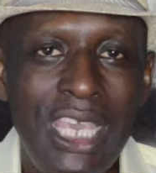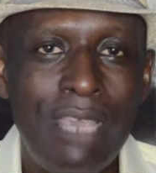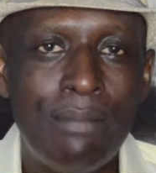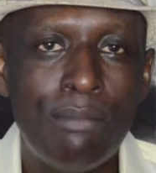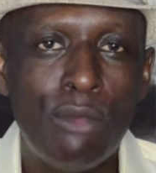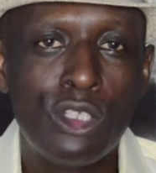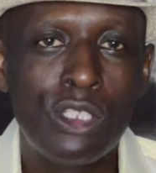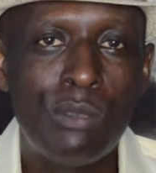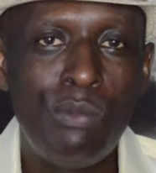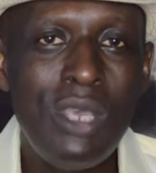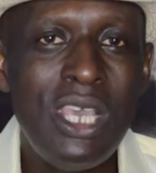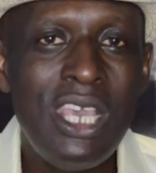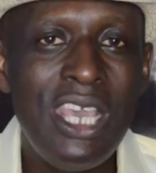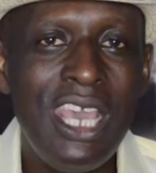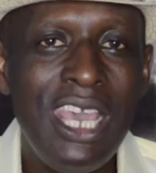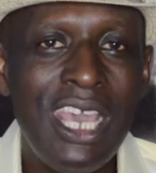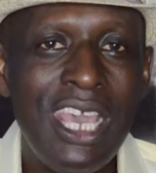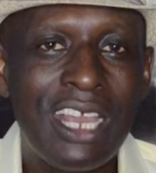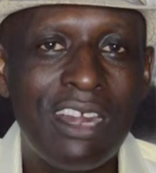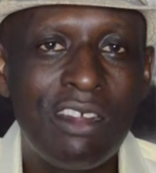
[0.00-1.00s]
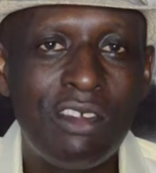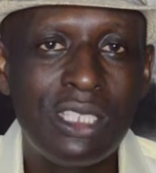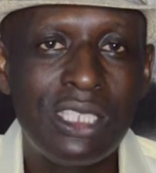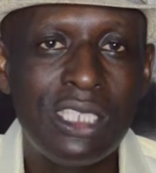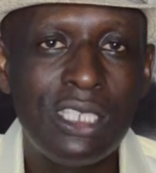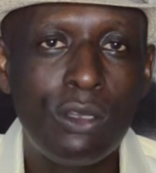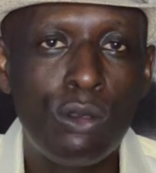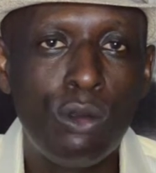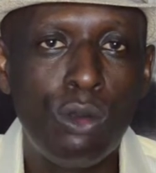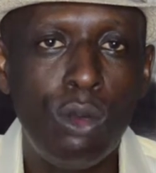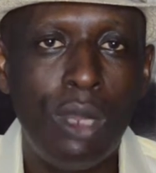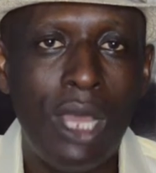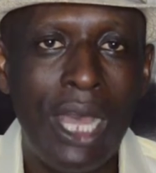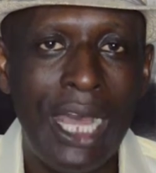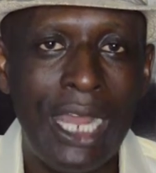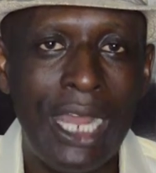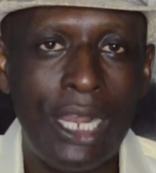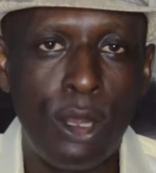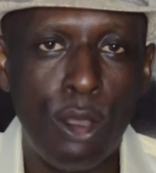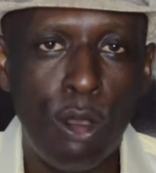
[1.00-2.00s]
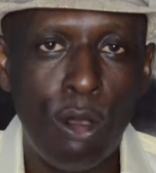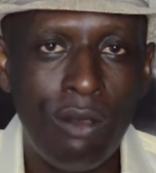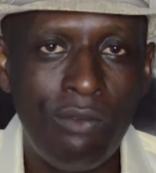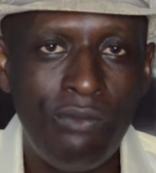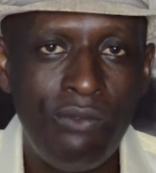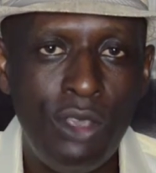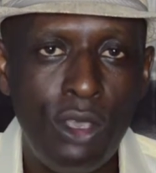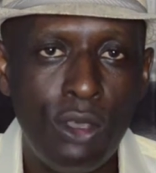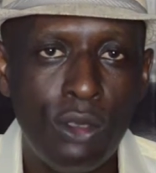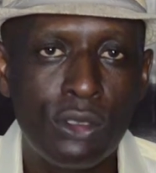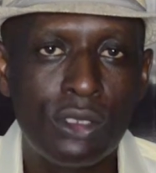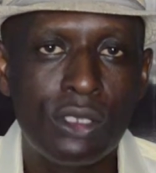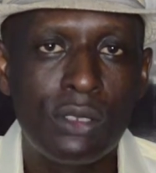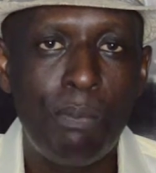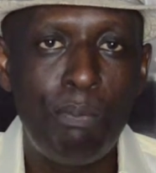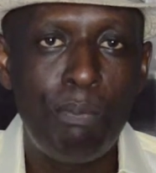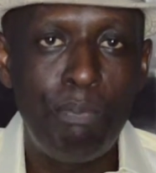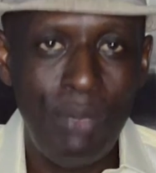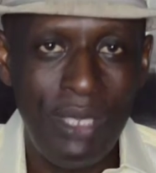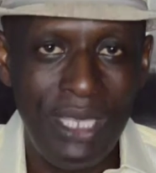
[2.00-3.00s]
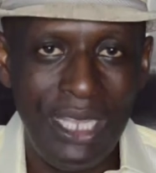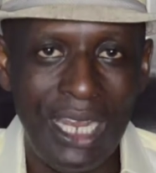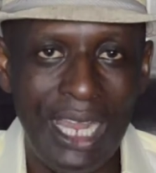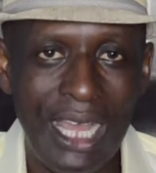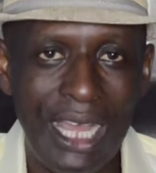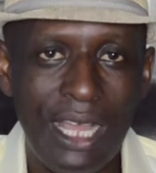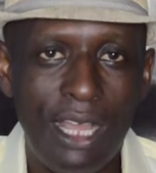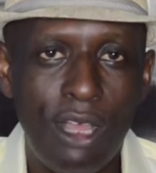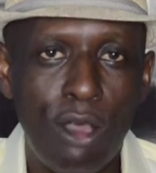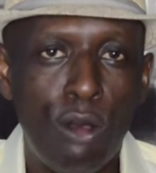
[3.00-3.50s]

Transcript: It must be a critical and obvious pillar